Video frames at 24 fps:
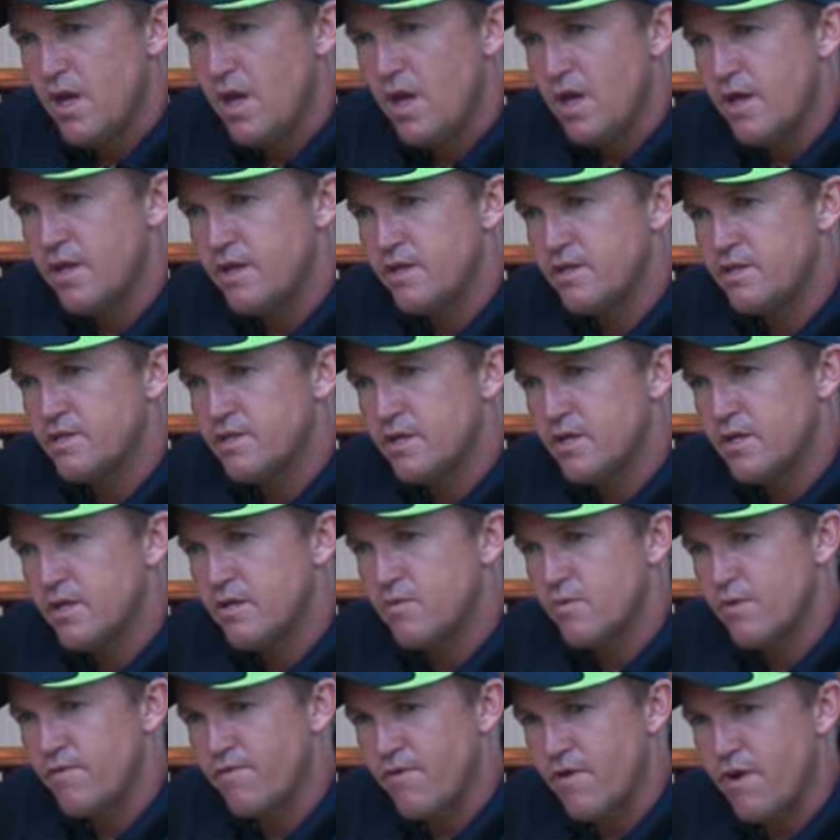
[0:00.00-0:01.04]
and
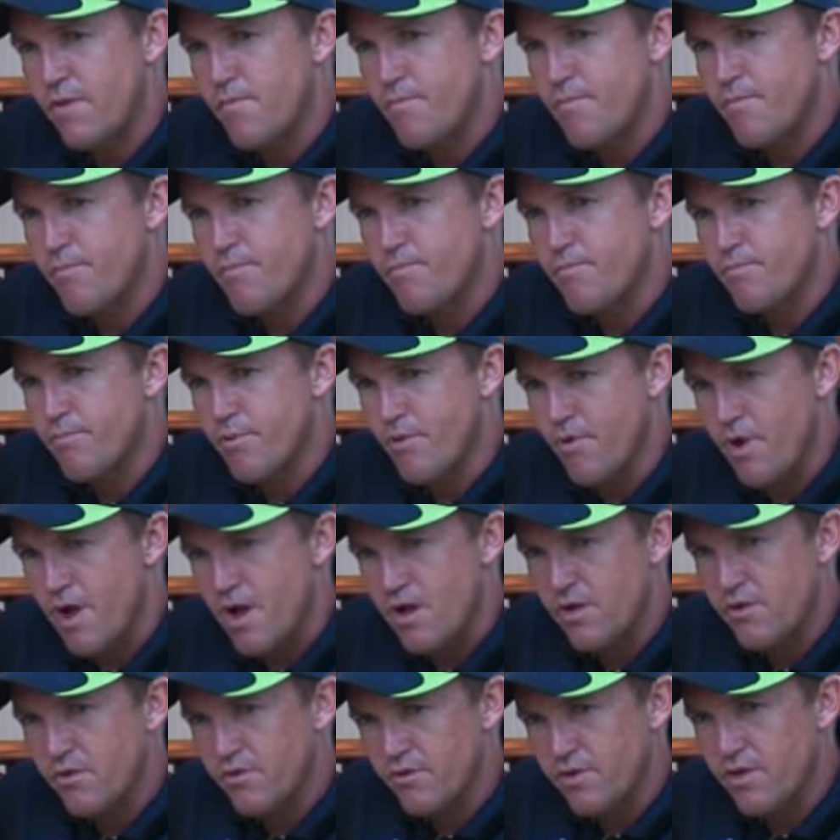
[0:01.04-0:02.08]
uh, we're very
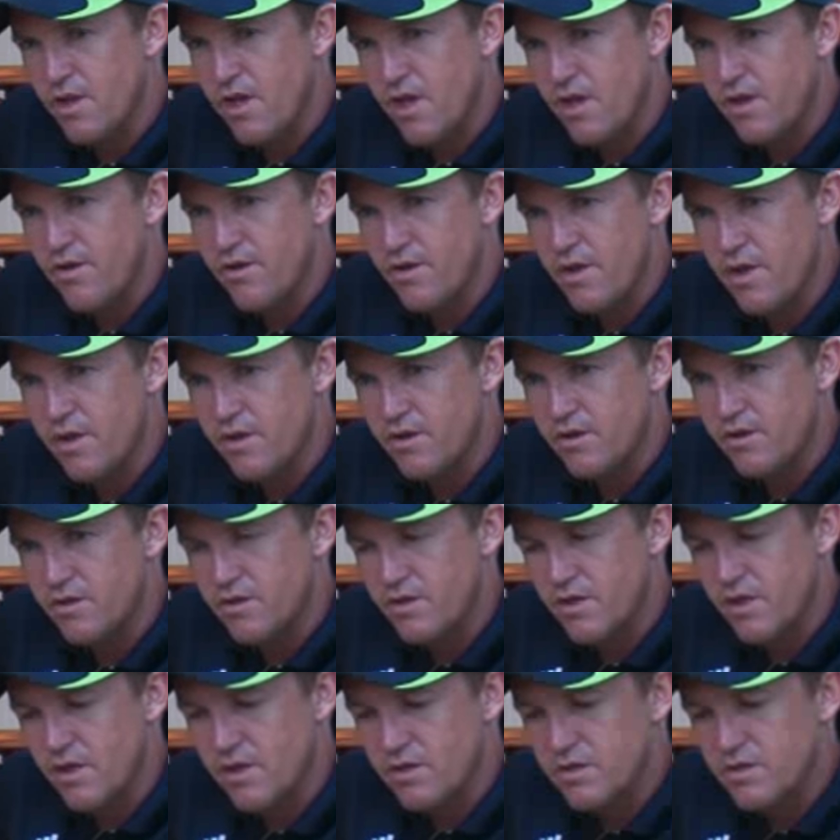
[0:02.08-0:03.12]
proud and, and,
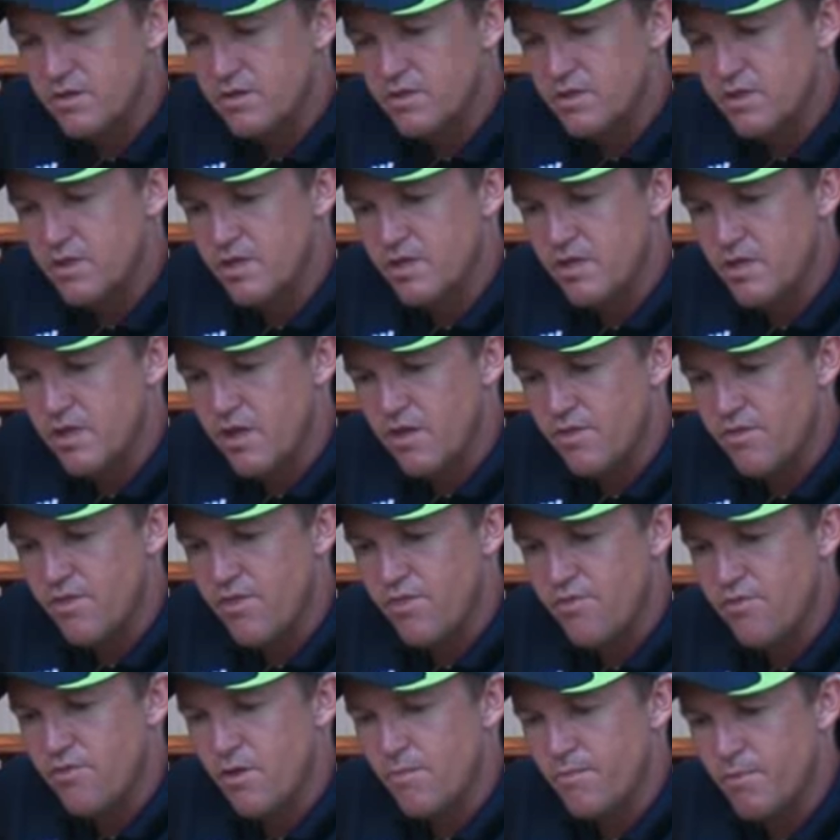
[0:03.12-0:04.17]
and, uh, and
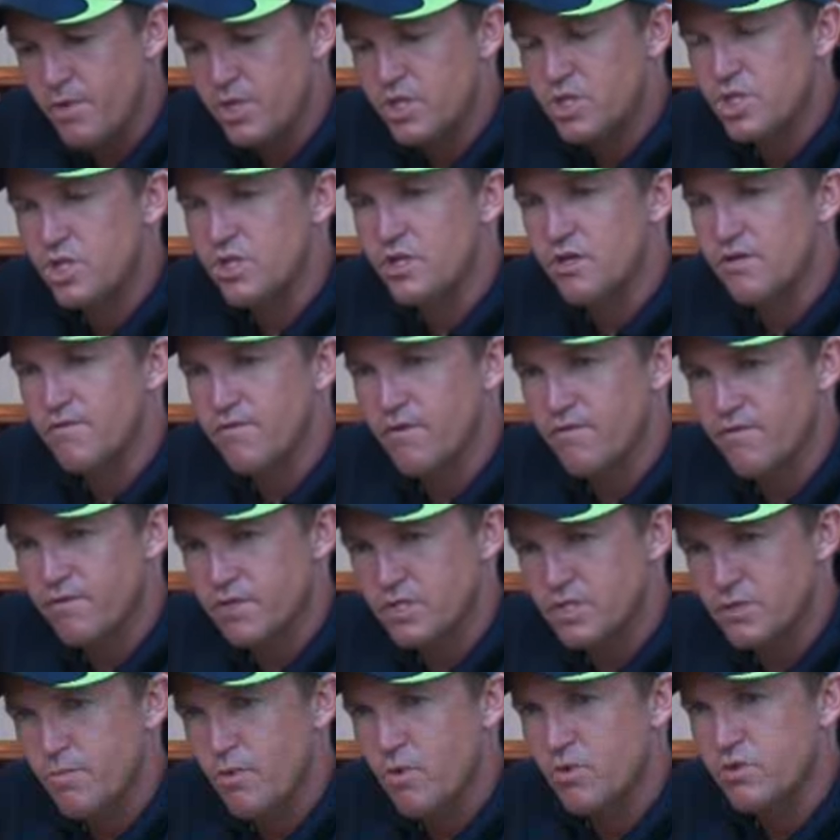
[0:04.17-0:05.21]
appreciative of
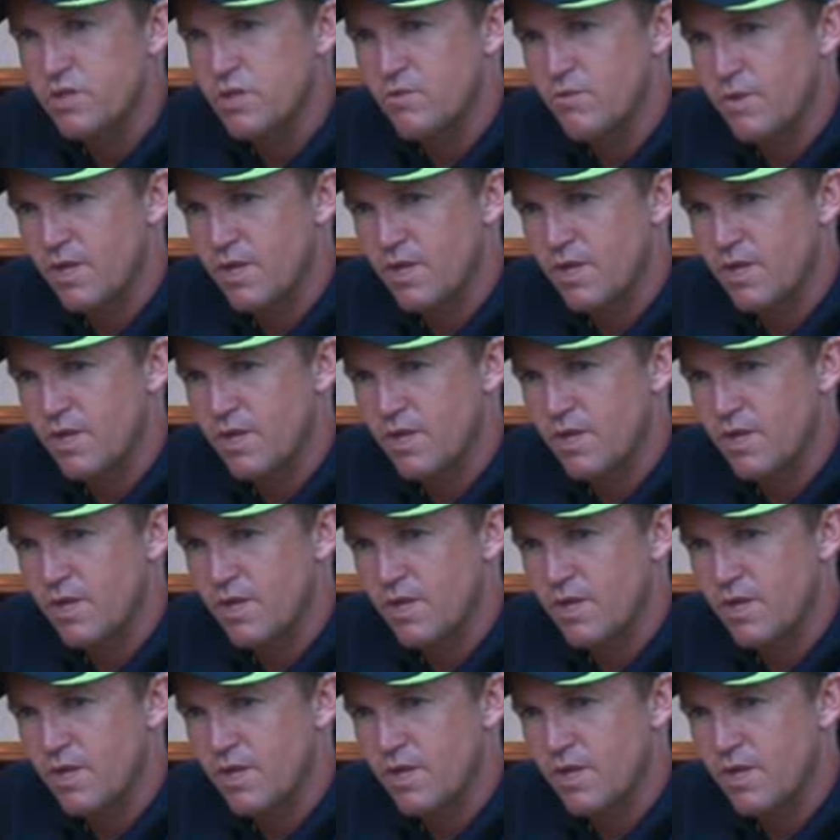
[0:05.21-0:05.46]
the support